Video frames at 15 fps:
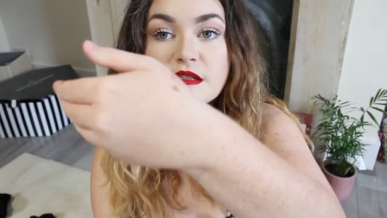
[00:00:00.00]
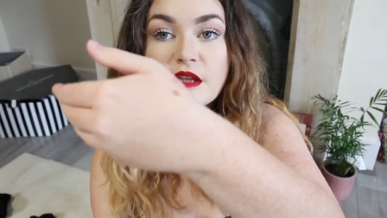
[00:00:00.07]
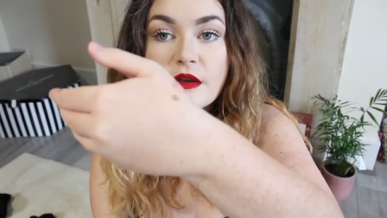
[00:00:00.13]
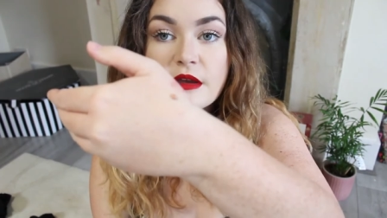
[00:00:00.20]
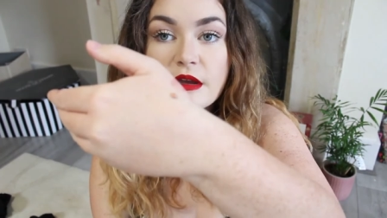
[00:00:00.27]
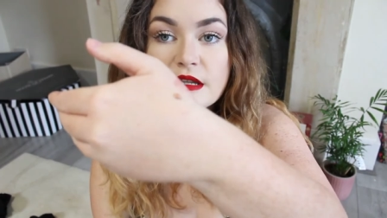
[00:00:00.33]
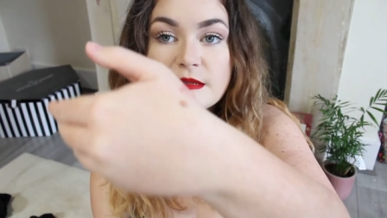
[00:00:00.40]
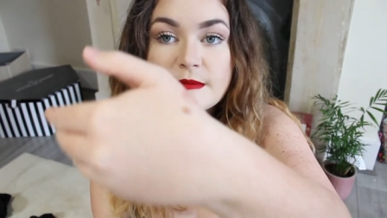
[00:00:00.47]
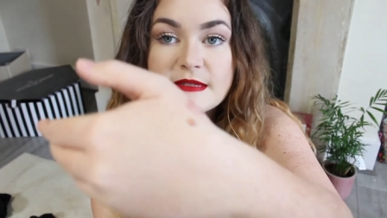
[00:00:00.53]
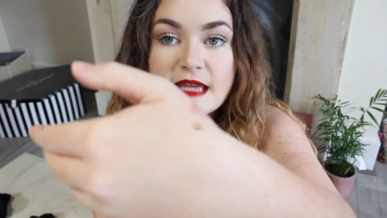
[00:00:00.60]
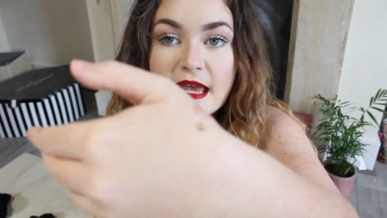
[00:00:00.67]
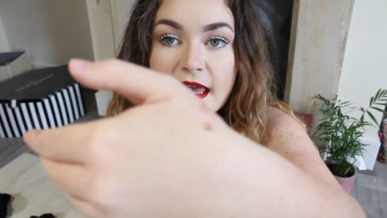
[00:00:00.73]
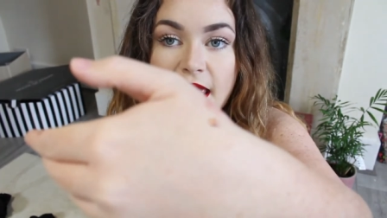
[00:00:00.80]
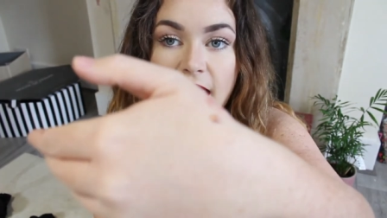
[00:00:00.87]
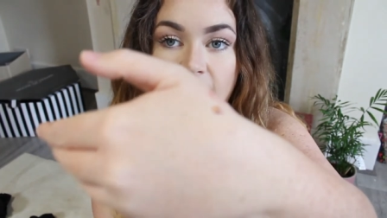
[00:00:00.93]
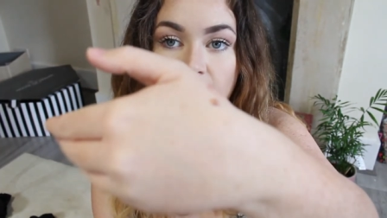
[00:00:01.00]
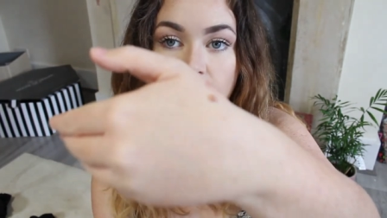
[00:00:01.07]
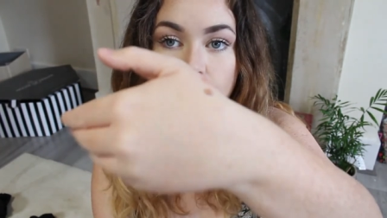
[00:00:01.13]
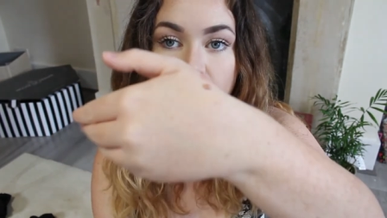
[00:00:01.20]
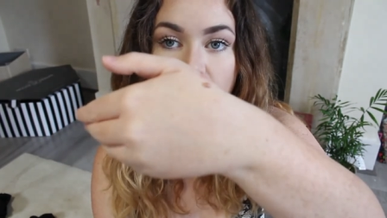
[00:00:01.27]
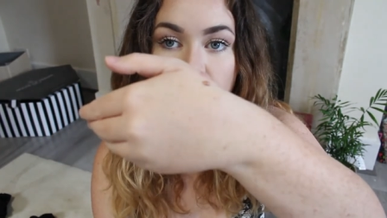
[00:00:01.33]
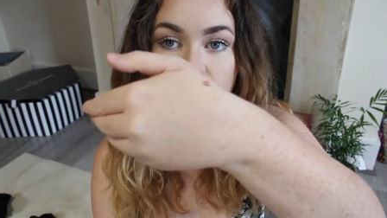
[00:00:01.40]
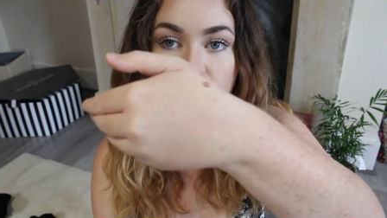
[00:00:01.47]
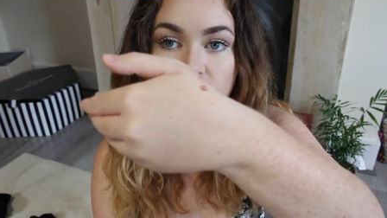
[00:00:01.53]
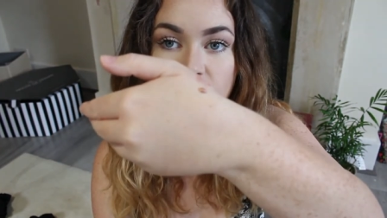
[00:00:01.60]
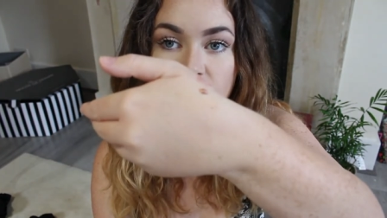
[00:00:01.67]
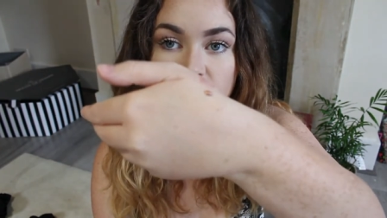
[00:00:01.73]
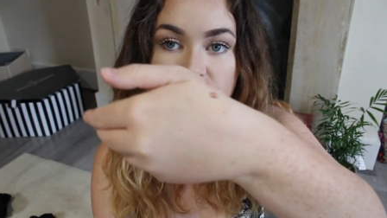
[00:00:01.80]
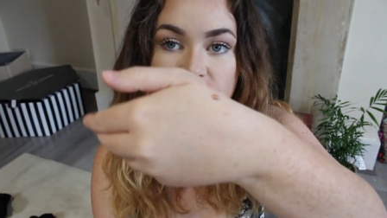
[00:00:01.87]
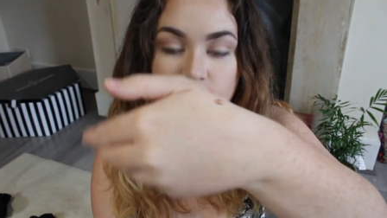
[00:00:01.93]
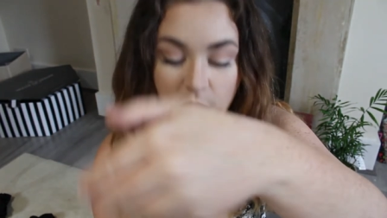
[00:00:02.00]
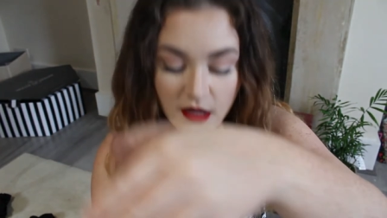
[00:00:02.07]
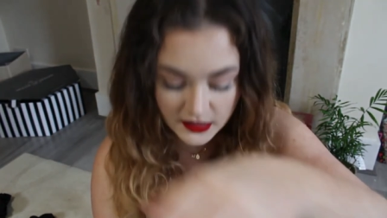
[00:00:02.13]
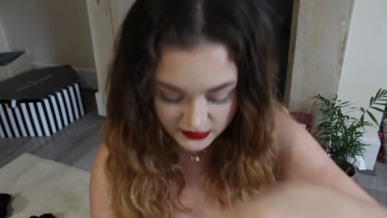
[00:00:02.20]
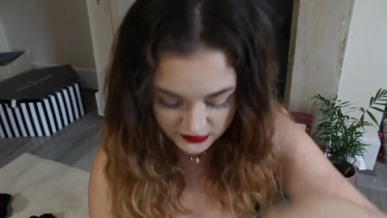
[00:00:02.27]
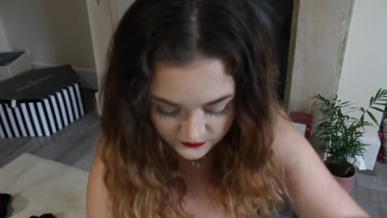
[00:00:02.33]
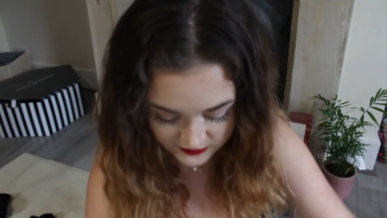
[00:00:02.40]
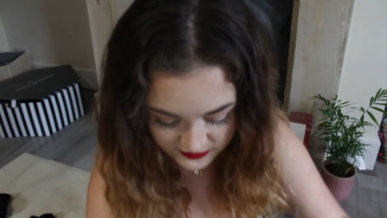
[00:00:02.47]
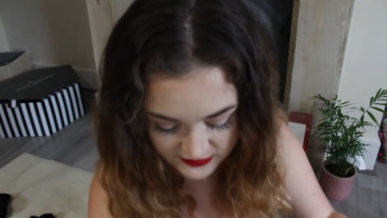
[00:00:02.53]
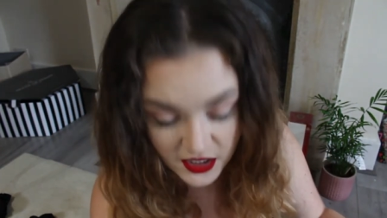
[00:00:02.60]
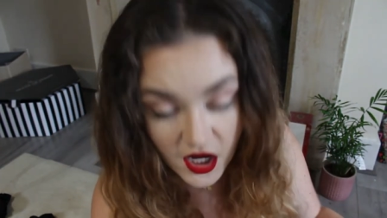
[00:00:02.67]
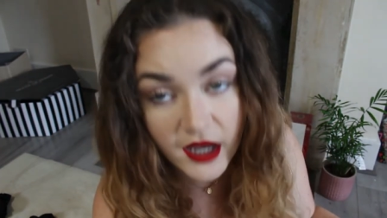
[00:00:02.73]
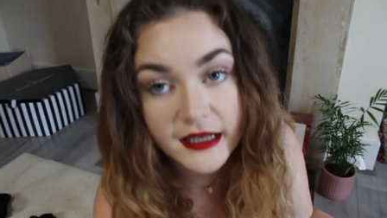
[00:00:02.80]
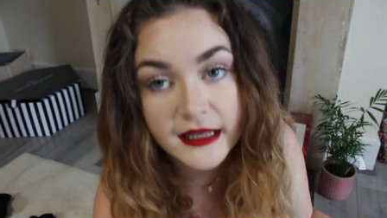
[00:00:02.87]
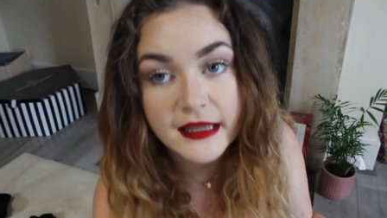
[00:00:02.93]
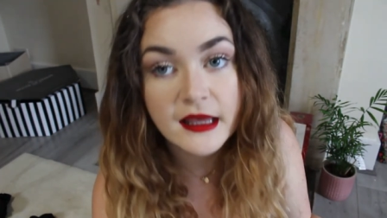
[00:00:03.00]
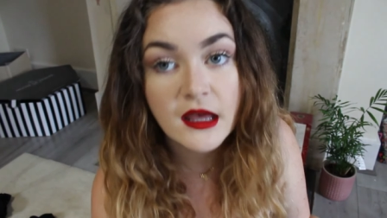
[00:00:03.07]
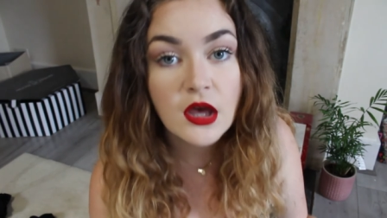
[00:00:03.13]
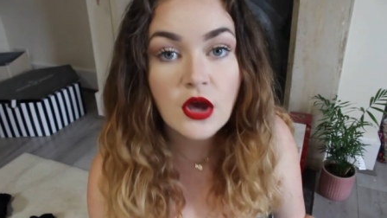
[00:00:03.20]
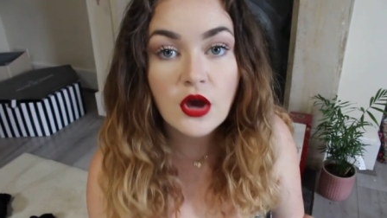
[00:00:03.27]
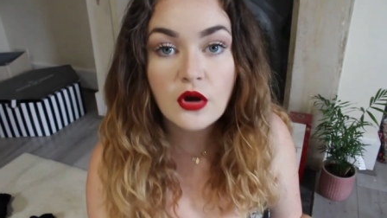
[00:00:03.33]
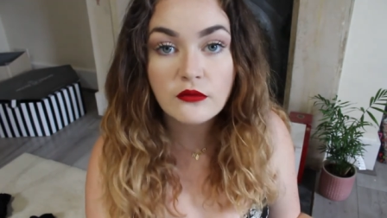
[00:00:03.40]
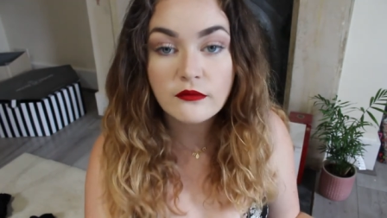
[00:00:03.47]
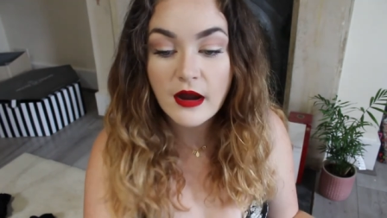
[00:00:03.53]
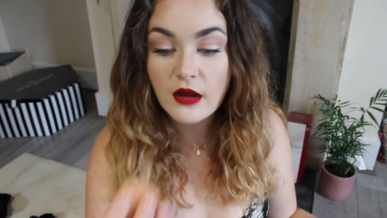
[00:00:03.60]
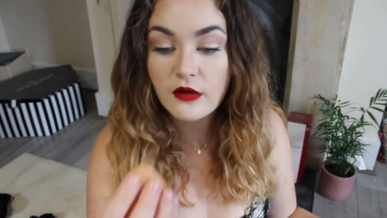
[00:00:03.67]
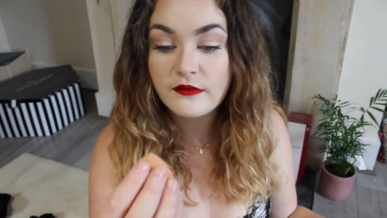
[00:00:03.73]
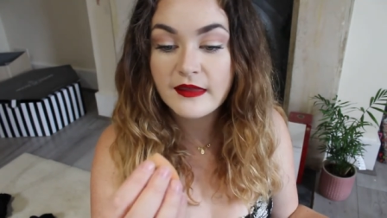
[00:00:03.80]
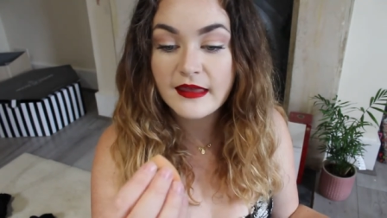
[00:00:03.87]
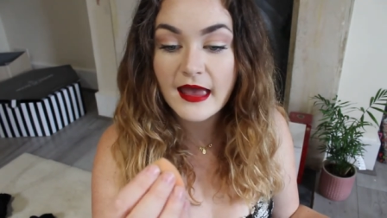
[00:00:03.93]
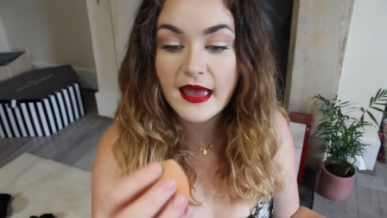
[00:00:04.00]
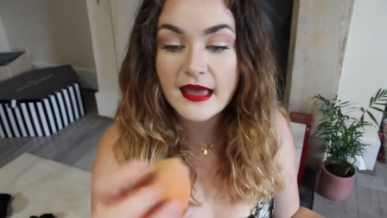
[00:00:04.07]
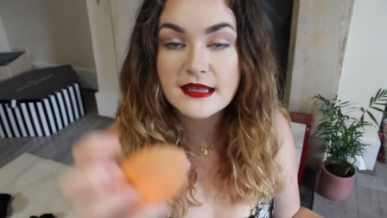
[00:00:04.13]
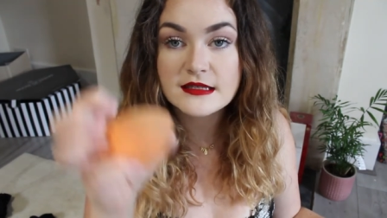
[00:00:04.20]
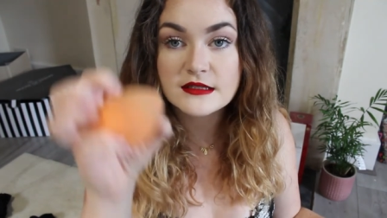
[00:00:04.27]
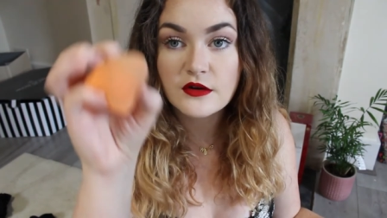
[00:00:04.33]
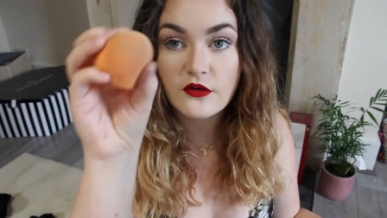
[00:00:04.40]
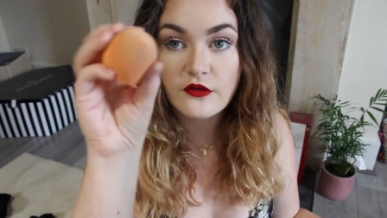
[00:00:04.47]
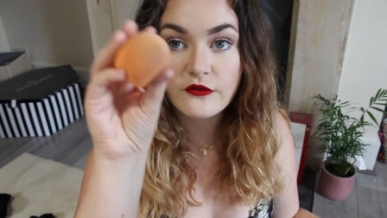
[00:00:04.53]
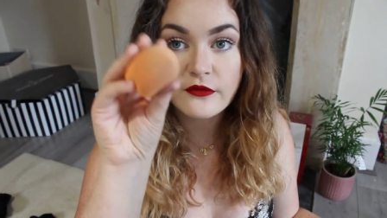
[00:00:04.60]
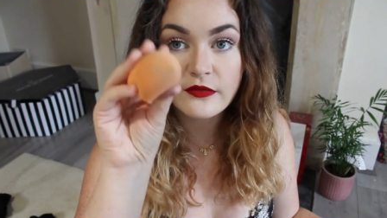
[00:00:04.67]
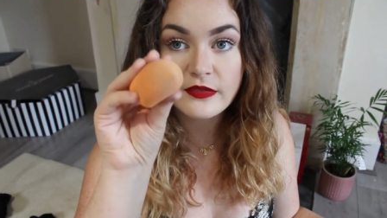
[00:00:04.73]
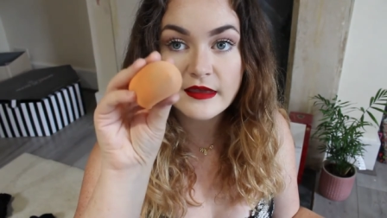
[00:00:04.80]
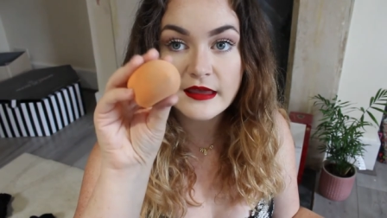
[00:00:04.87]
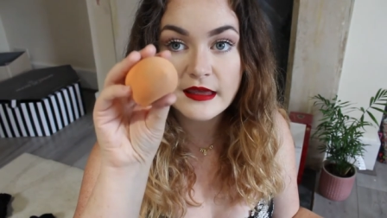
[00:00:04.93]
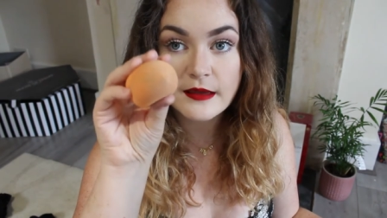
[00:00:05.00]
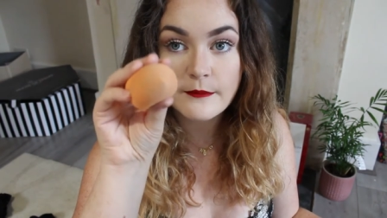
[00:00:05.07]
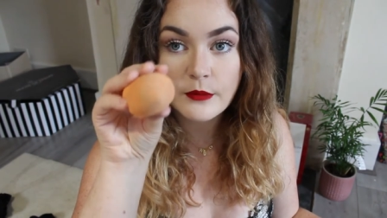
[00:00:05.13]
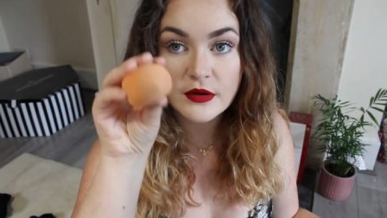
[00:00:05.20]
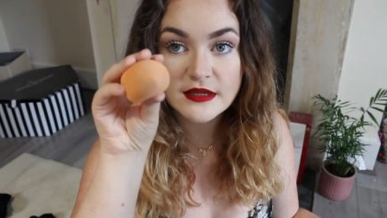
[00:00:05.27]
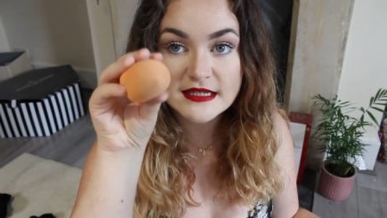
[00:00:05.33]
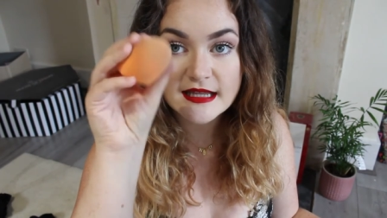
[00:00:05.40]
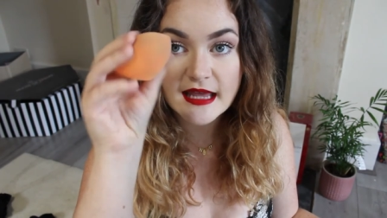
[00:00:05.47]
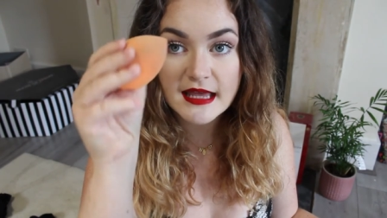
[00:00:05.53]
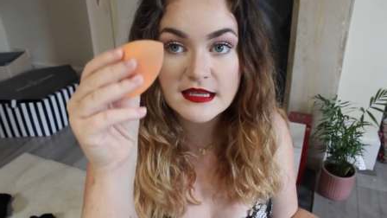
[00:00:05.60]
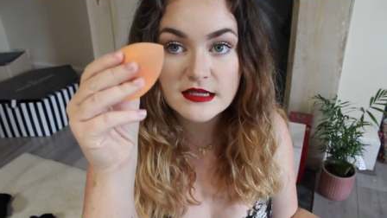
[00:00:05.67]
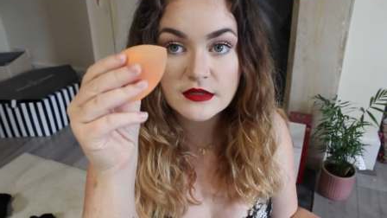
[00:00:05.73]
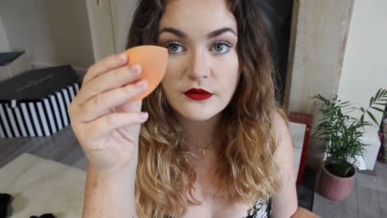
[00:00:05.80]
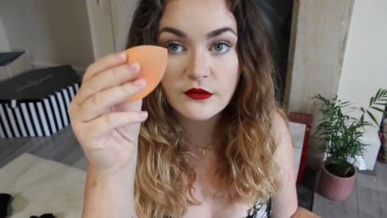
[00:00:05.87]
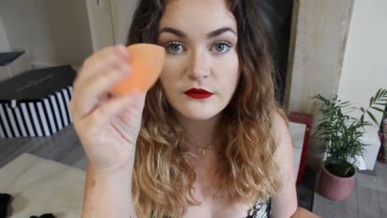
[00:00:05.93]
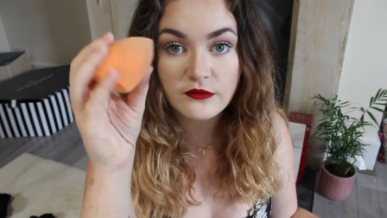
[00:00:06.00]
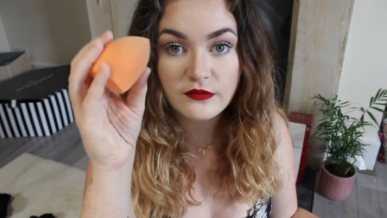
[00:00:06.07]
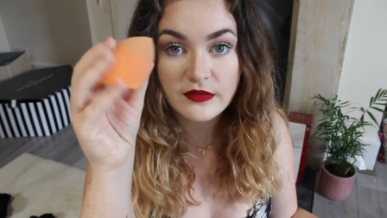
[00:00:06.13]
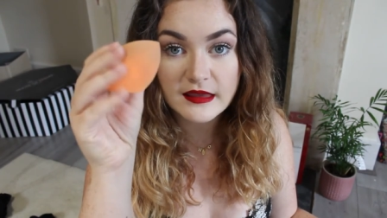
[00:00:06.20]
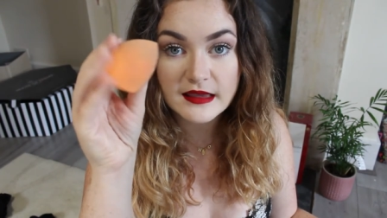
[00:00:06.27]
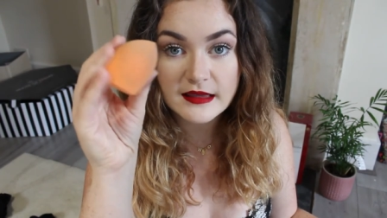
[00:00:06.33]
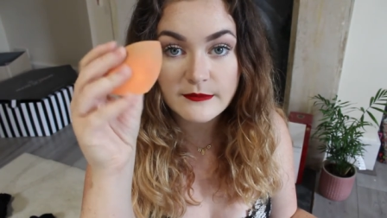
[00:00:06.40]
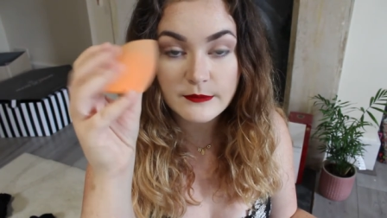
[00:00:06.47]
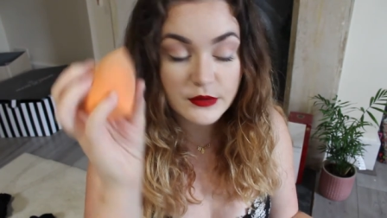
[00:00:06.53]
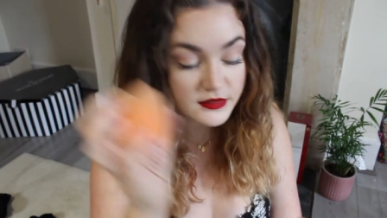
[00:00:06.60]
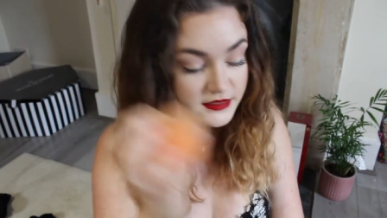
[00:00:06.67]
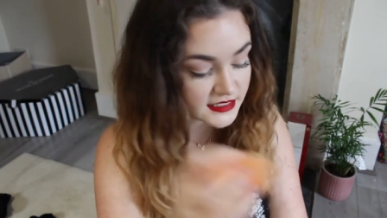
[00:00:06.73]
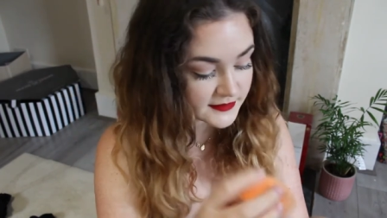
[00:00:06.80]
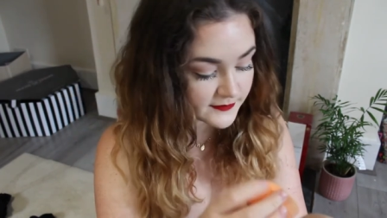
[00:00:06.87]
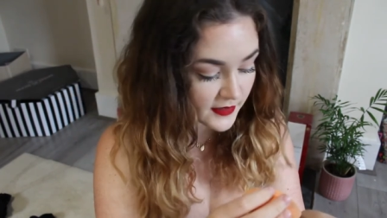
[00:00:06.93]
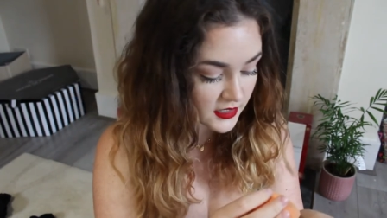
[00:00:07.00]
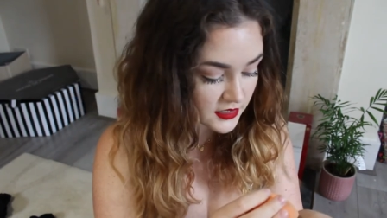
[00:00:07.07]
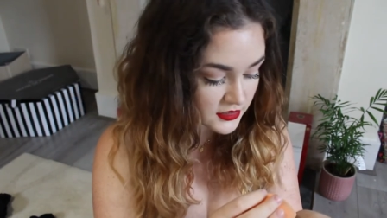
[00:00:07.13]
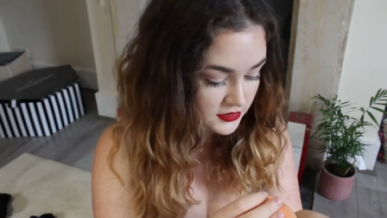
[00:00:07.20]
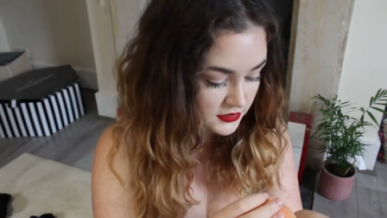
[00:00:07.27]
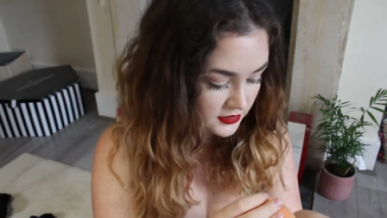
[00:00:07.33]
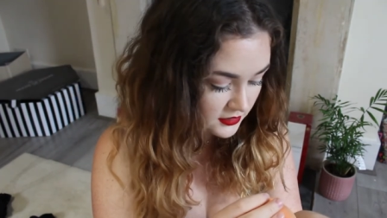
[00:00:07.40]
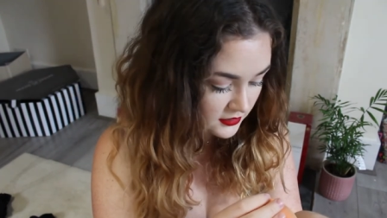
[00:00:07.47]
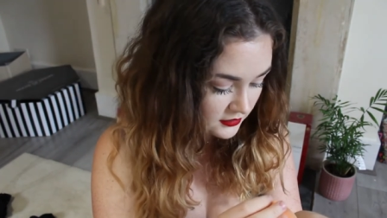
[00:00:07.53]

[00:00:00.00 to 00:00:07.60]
So I'm going to be taking about this much, which is tiny, right on the end of the pointed end of the beauty sponge.